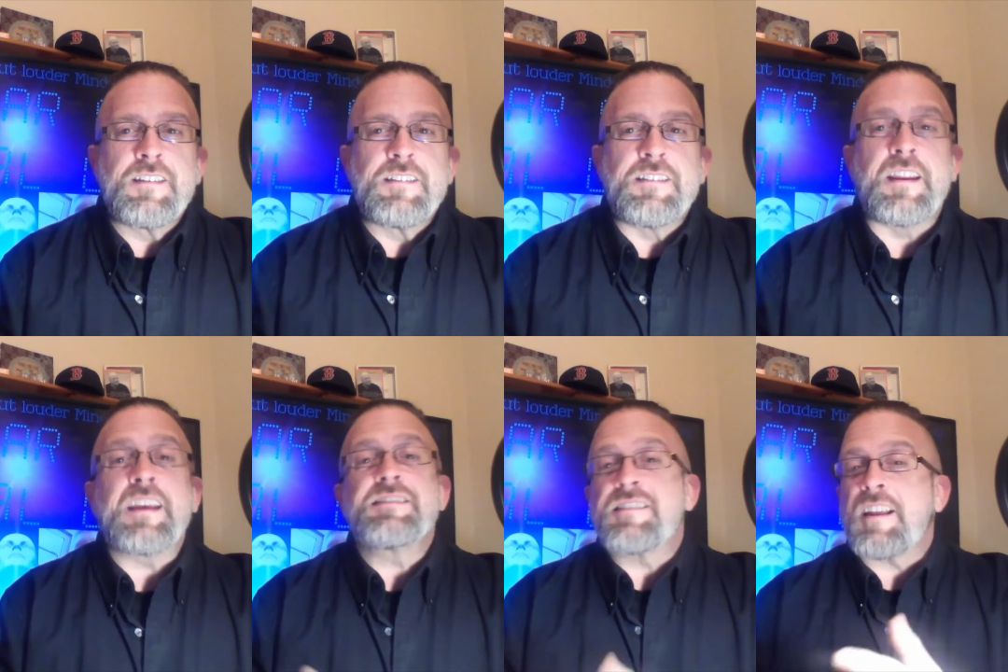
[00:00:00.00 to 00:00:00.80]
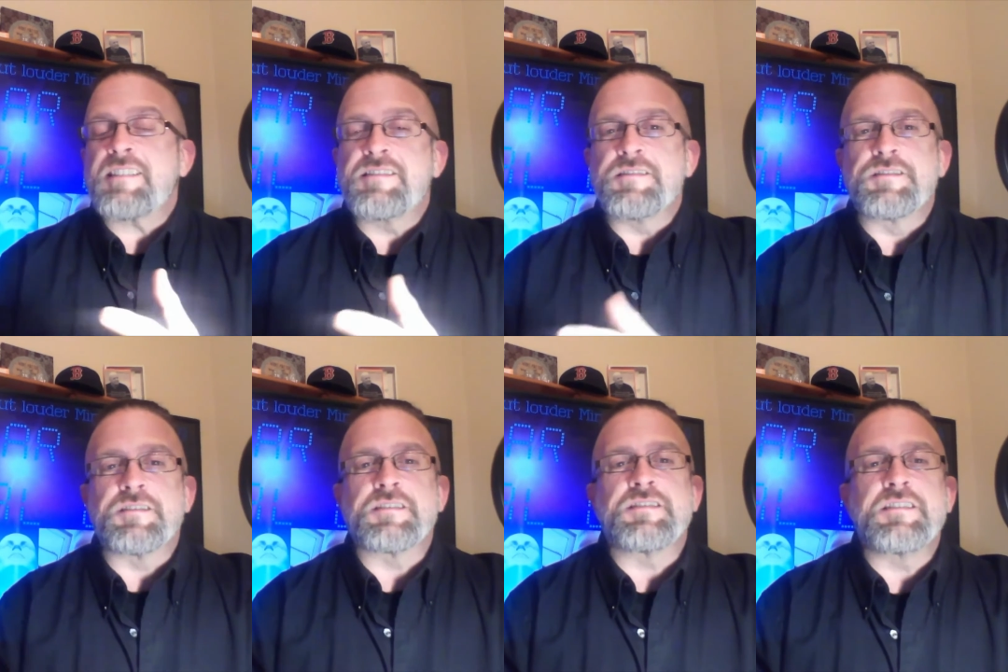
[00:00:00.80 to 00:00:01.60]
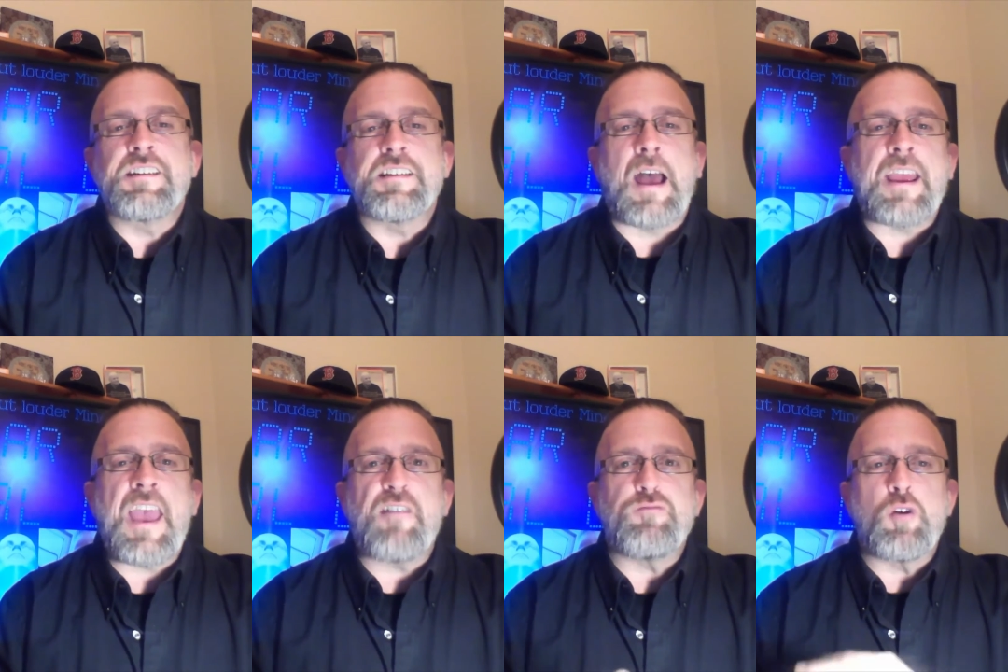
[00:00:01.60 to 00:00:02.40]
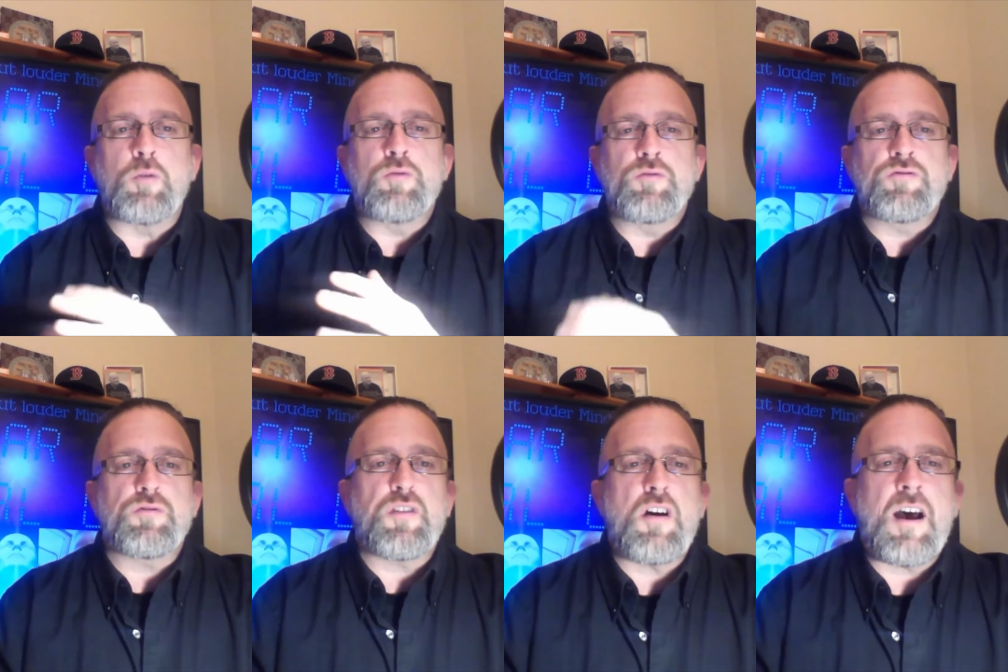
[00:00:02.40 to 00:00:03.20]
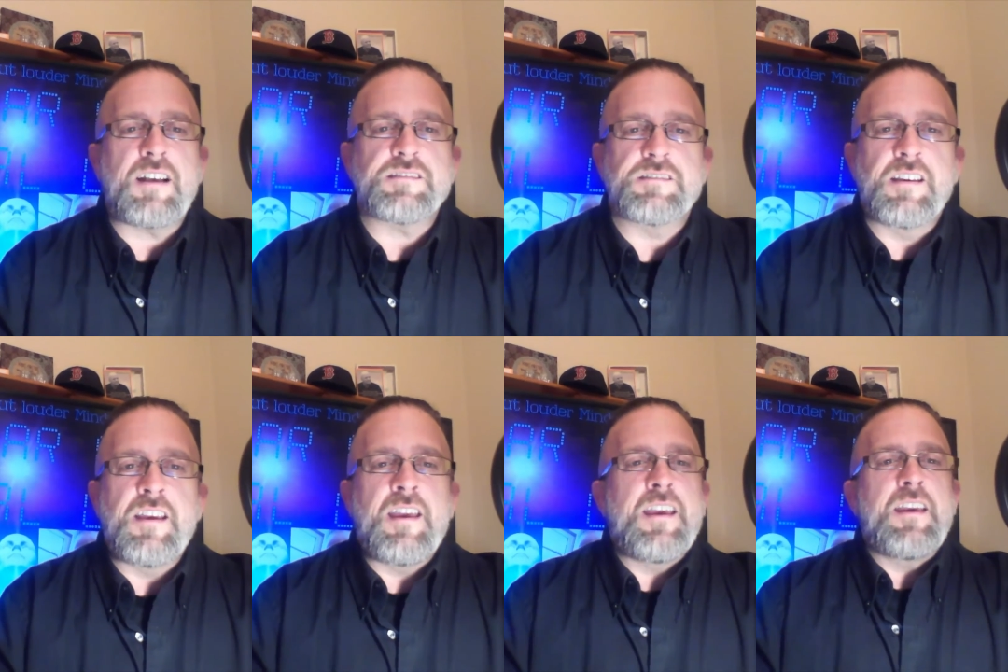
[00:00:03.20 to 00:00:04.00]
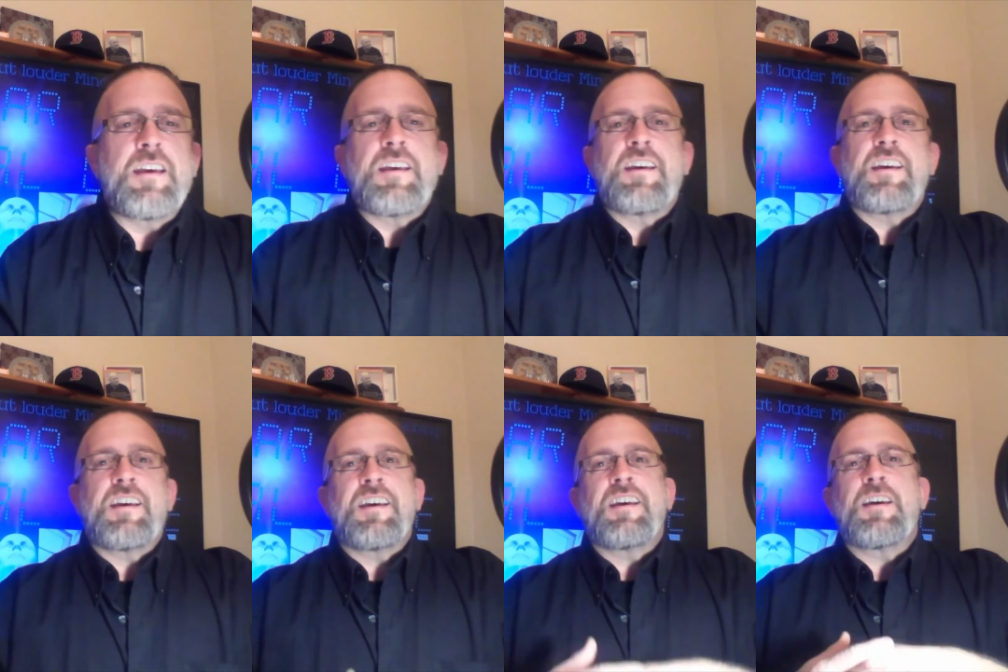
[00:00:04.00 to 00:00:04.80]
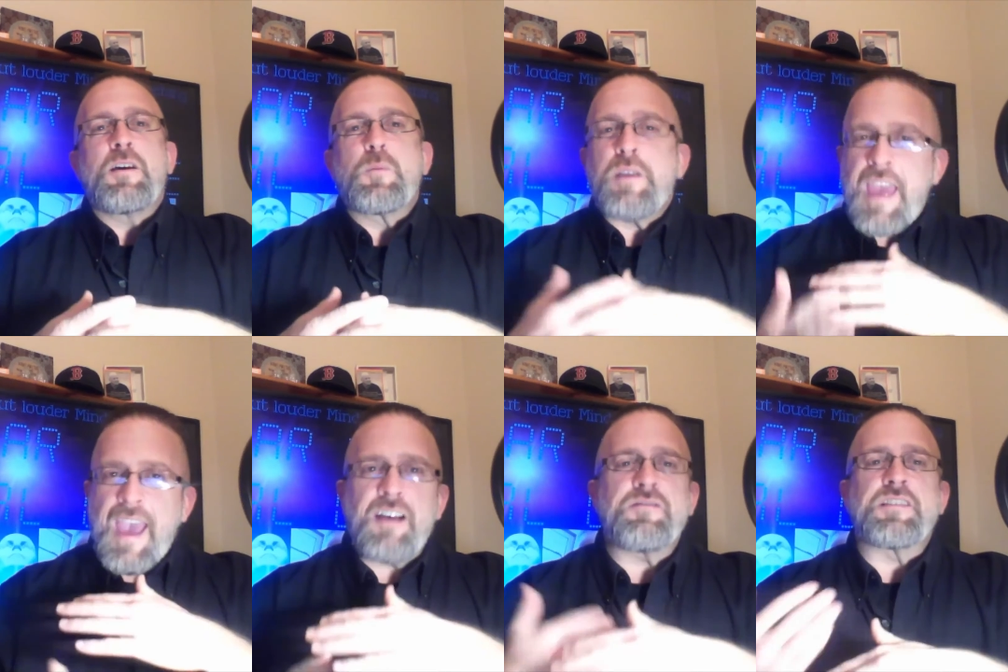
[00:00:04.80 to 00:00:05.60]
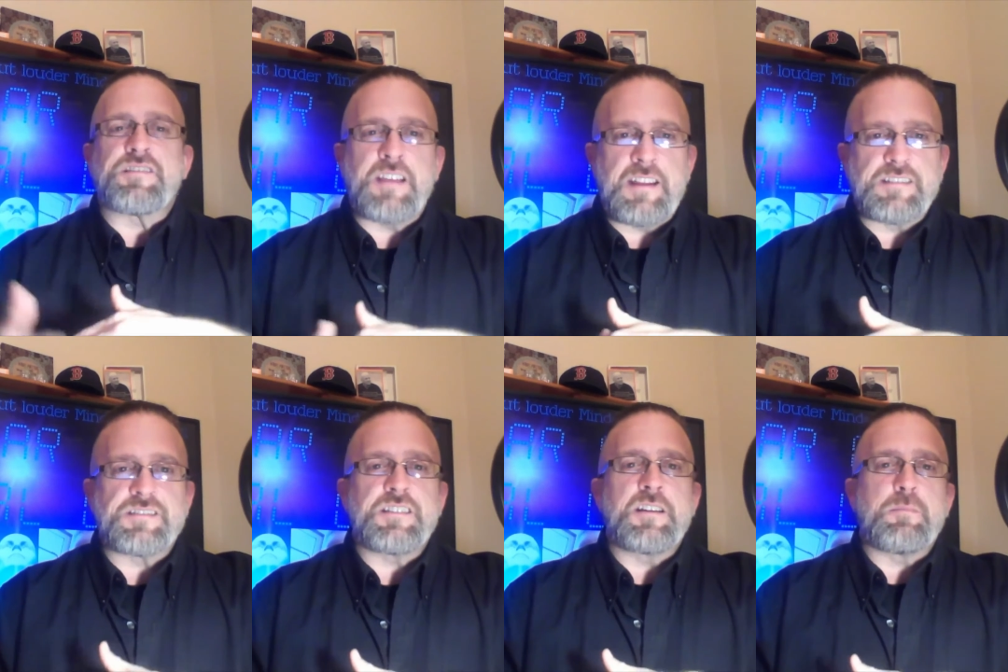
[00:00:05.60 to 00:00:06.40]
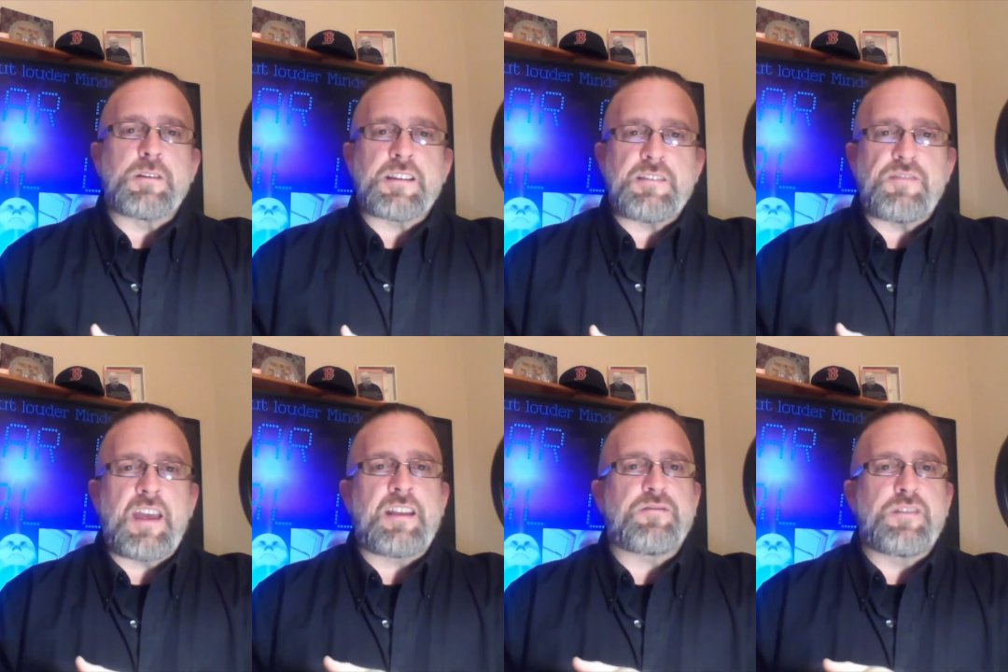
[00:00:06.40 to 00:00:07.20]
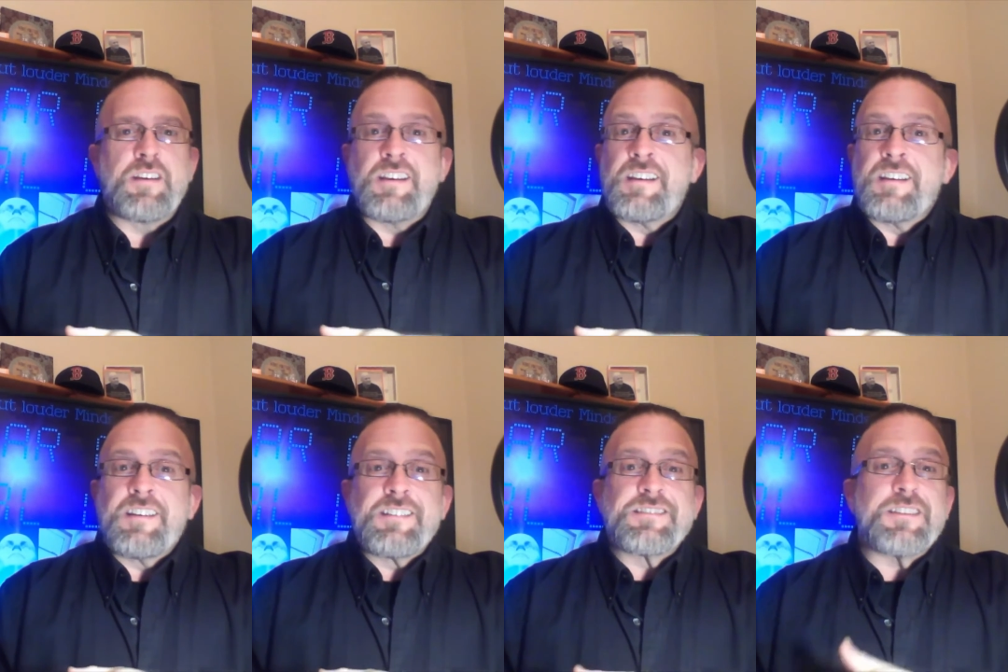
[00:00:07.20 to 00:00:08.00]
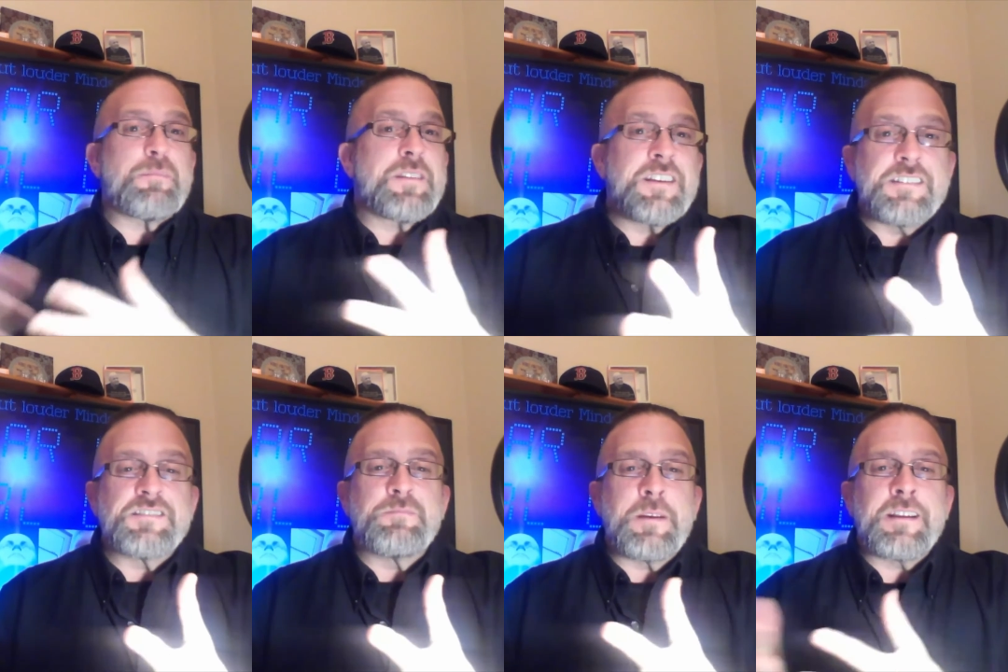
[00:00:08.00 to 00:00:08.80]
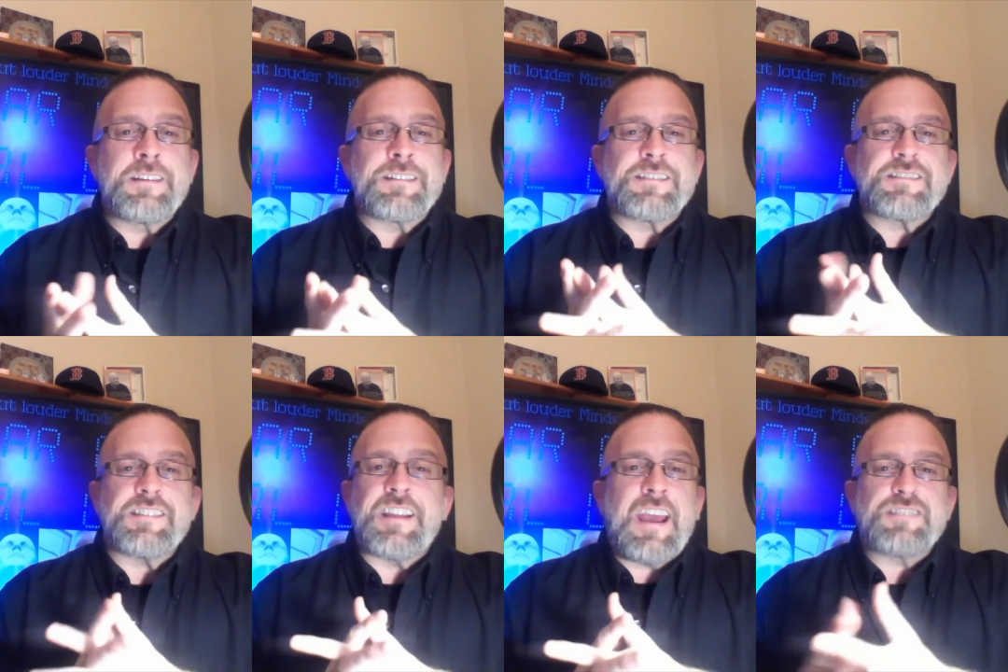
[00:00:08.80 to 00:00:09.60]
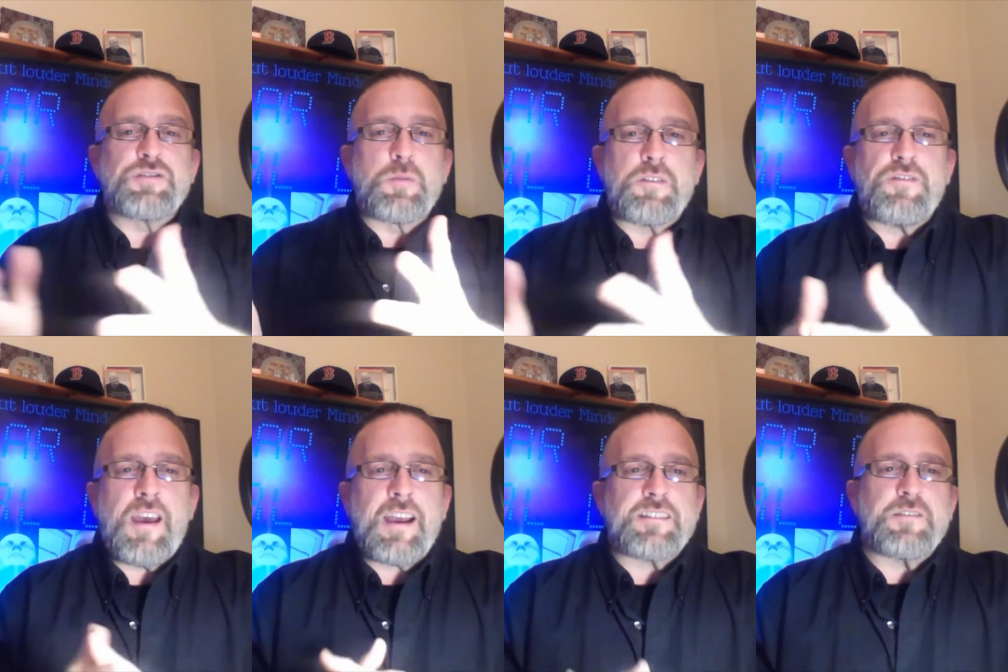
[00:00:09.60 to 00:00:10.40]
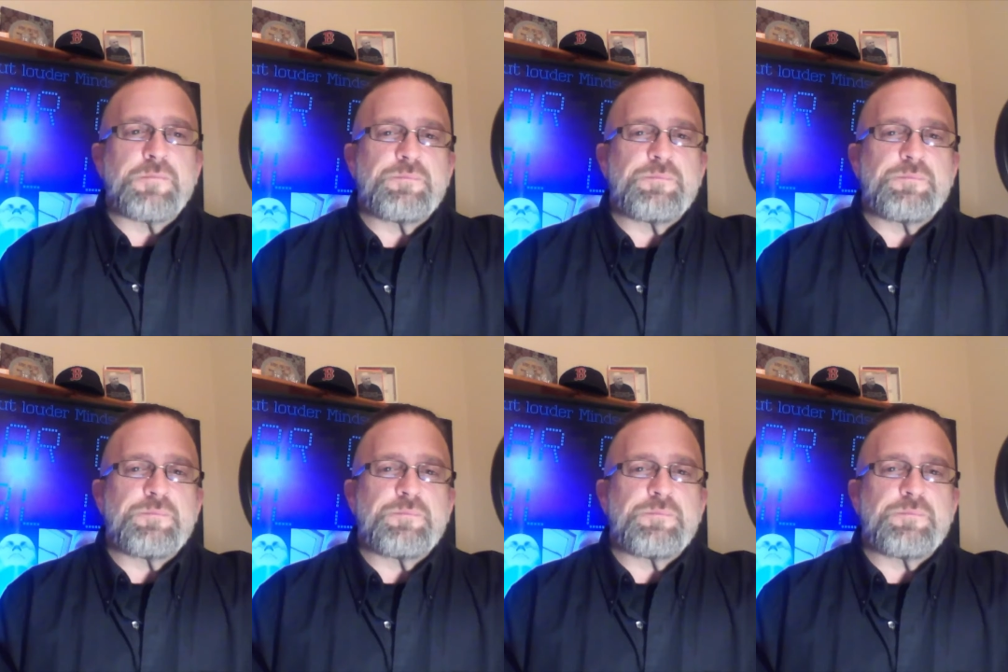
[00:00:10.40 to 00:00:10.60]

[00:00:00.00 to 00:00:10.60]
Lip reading: today's lesson 16, I have no neutral thoughts. We have this tendency to believe that if something is meaningless, it has no effect.